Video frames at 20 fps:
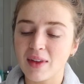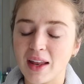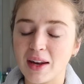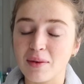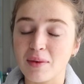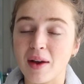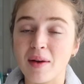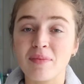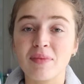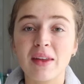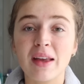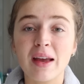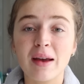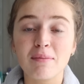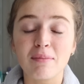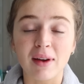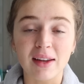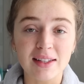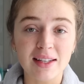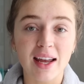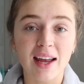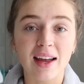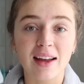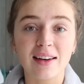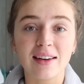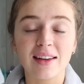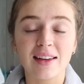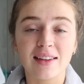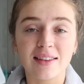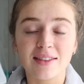Anyway, my
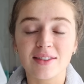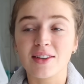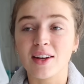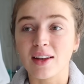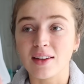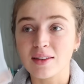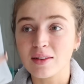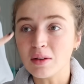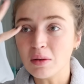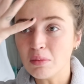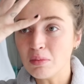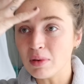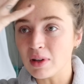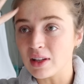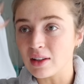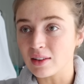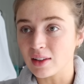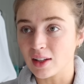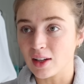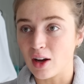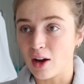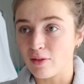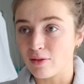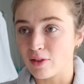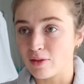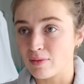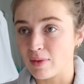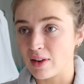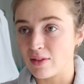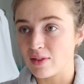tan is just peeling
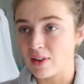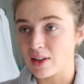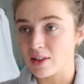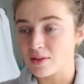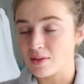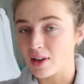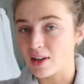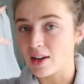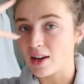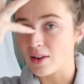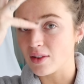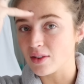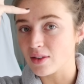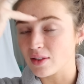off of my face right now,